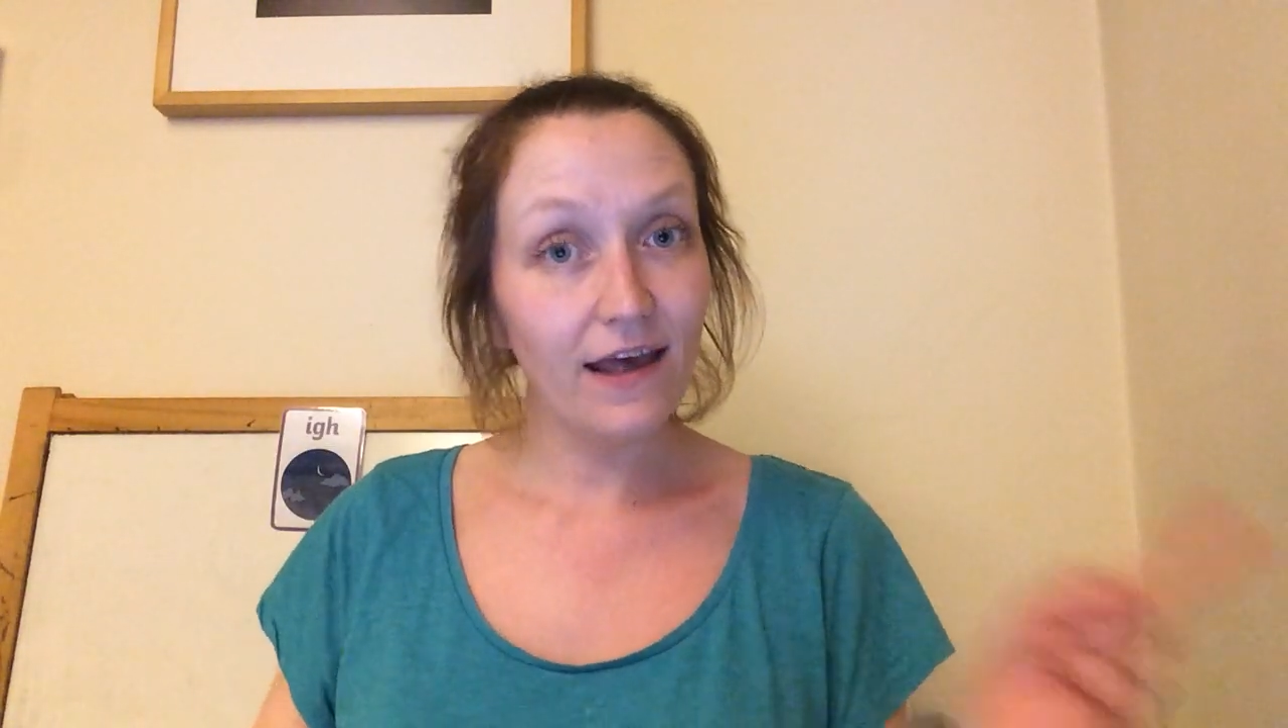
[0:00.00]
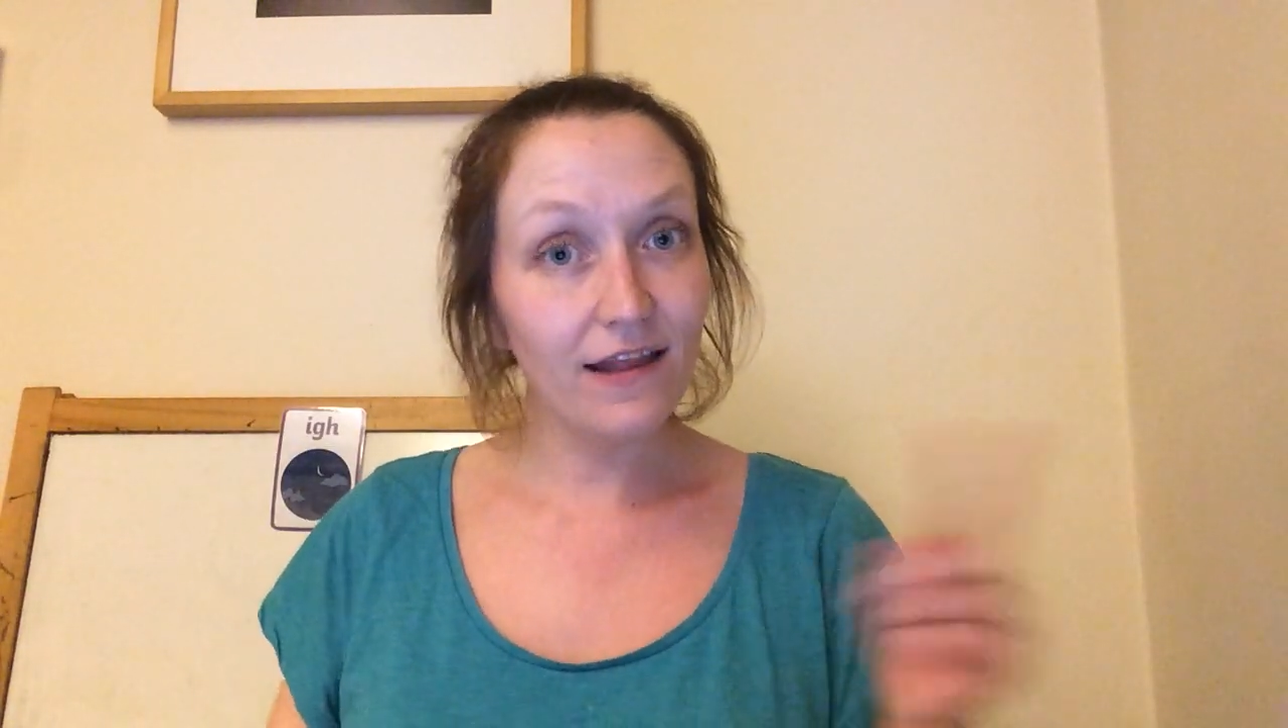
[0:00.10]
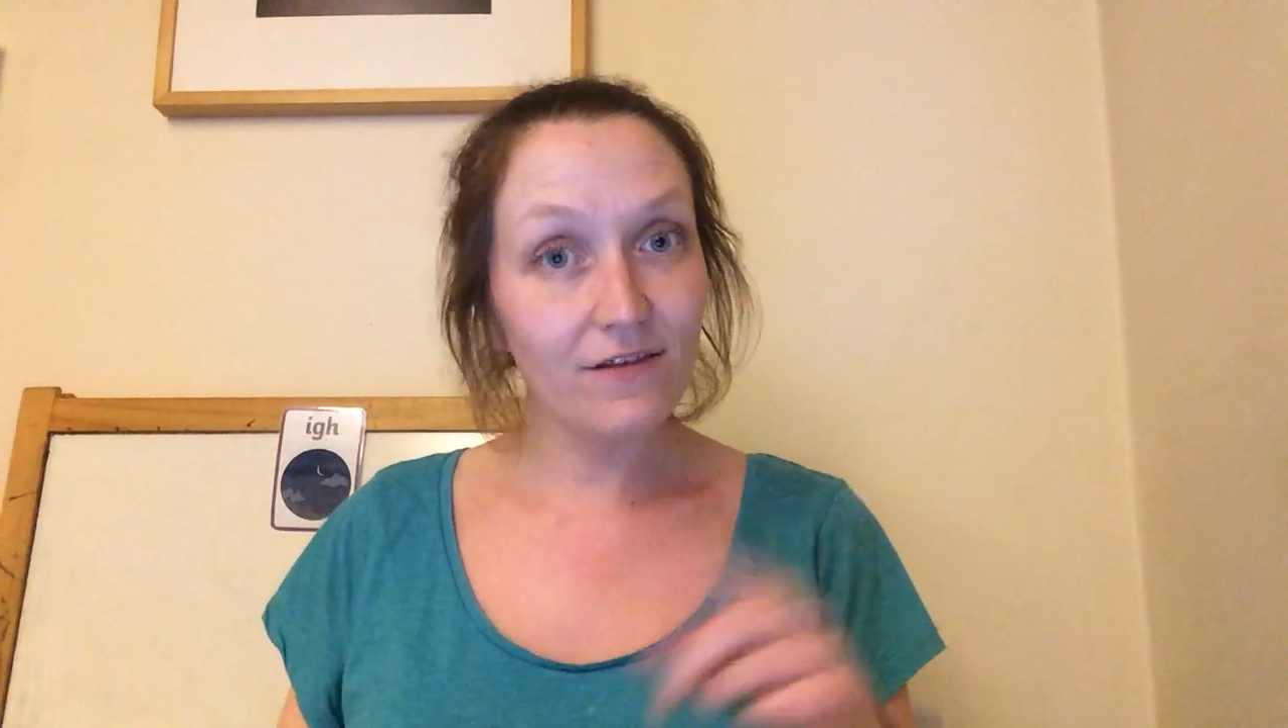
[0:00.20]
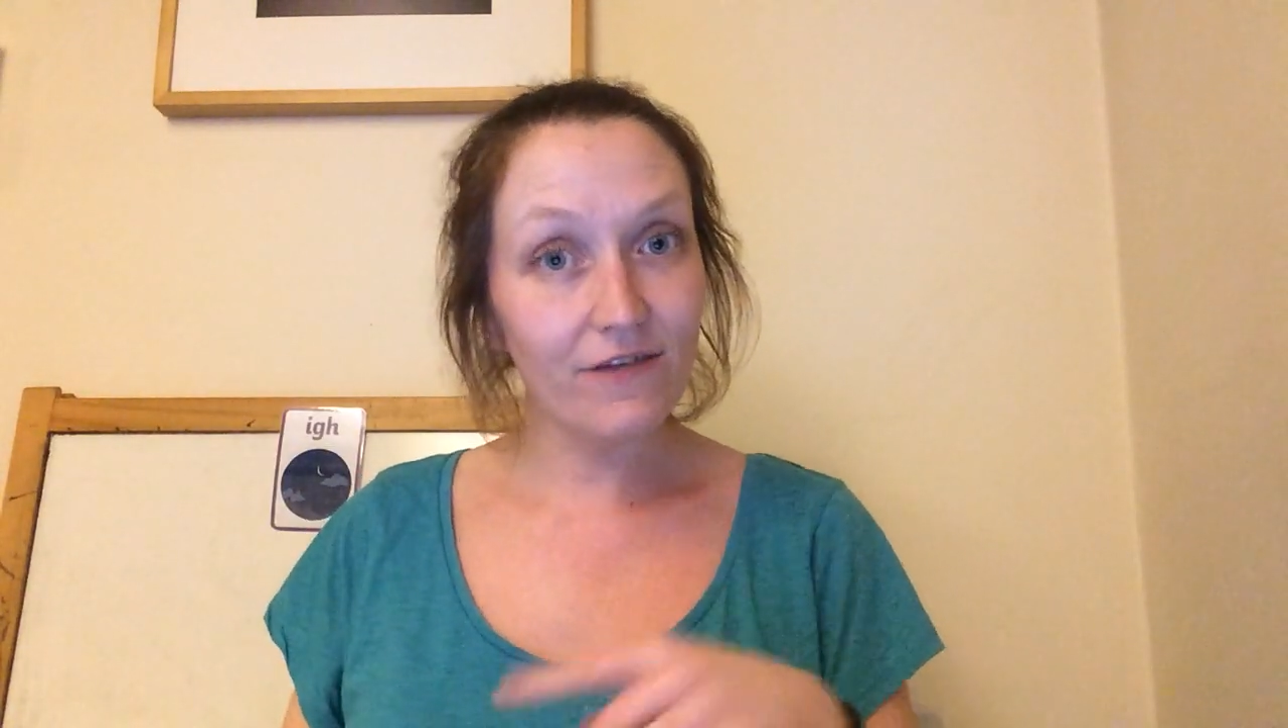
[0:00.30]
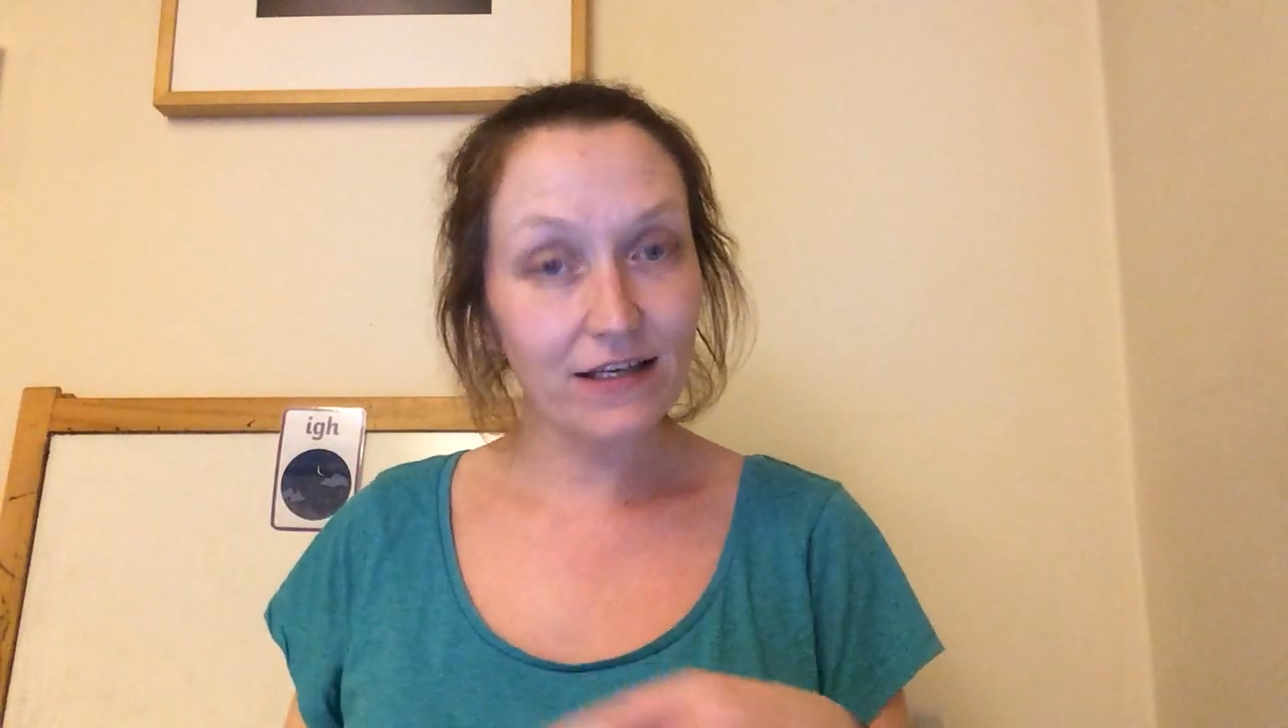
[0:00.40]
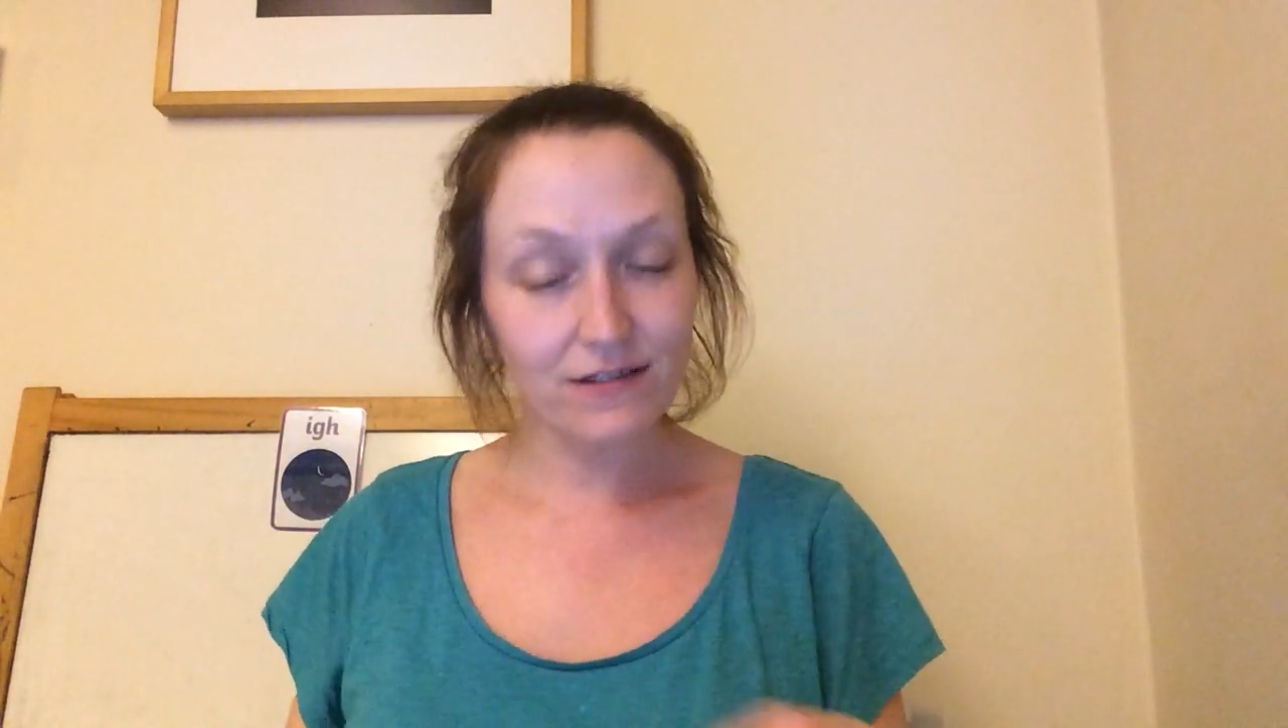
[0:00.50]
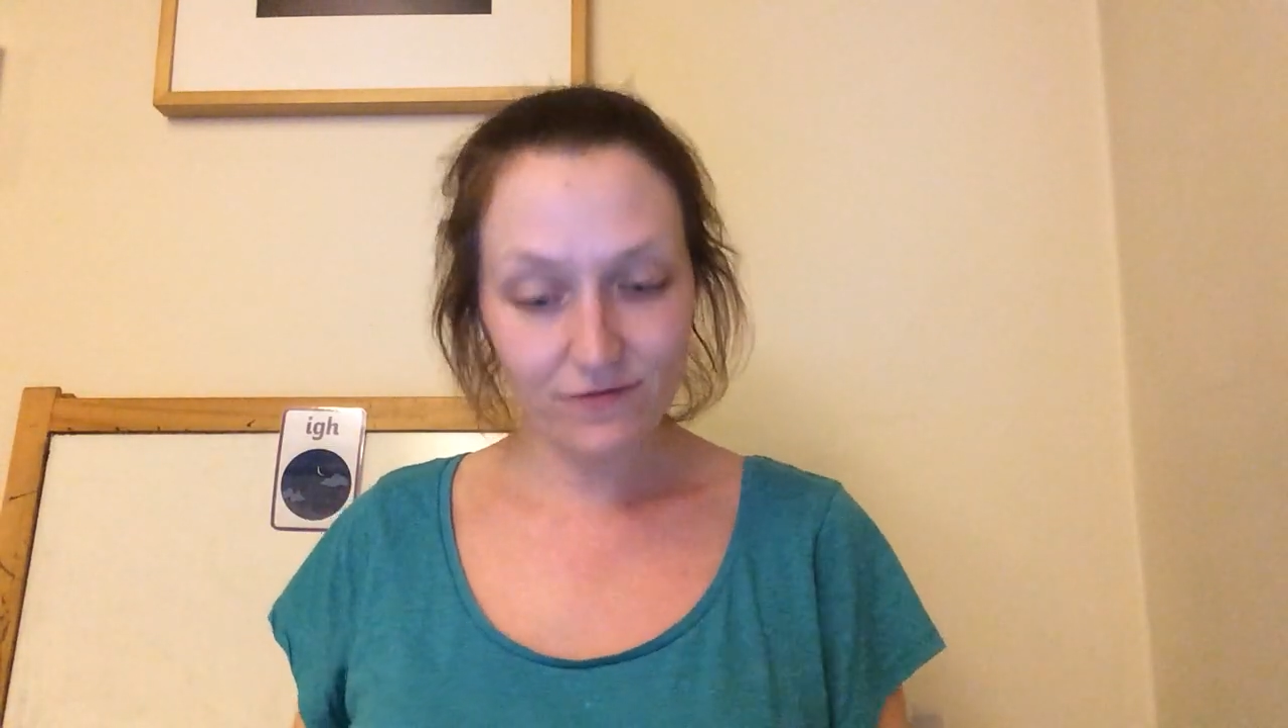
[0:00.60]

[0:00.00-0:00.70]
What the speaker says: in the rest